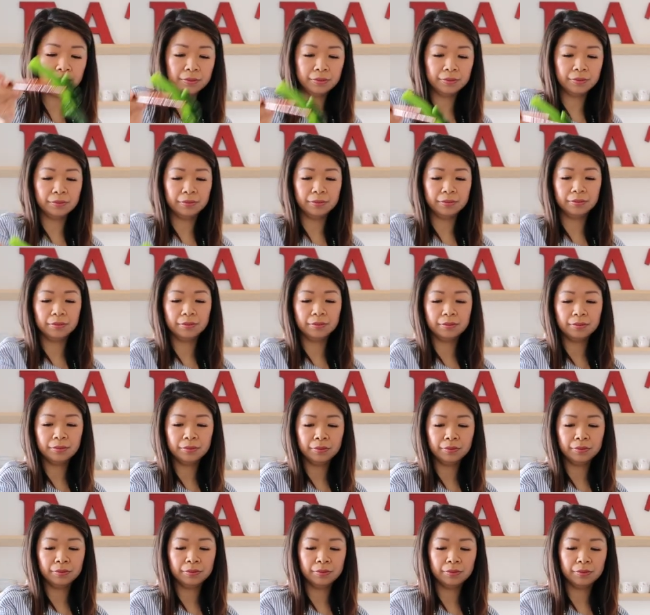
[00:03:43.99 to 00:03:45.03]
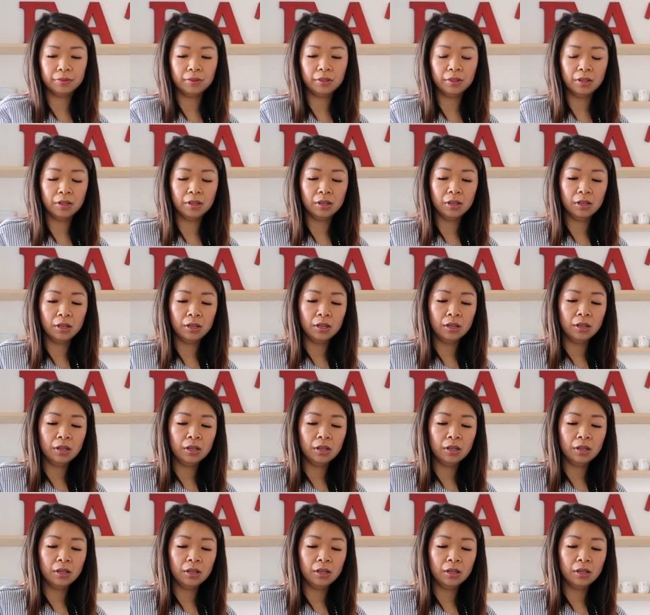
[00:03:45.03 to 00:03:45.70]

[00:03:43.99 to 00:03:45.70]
(no one is talking)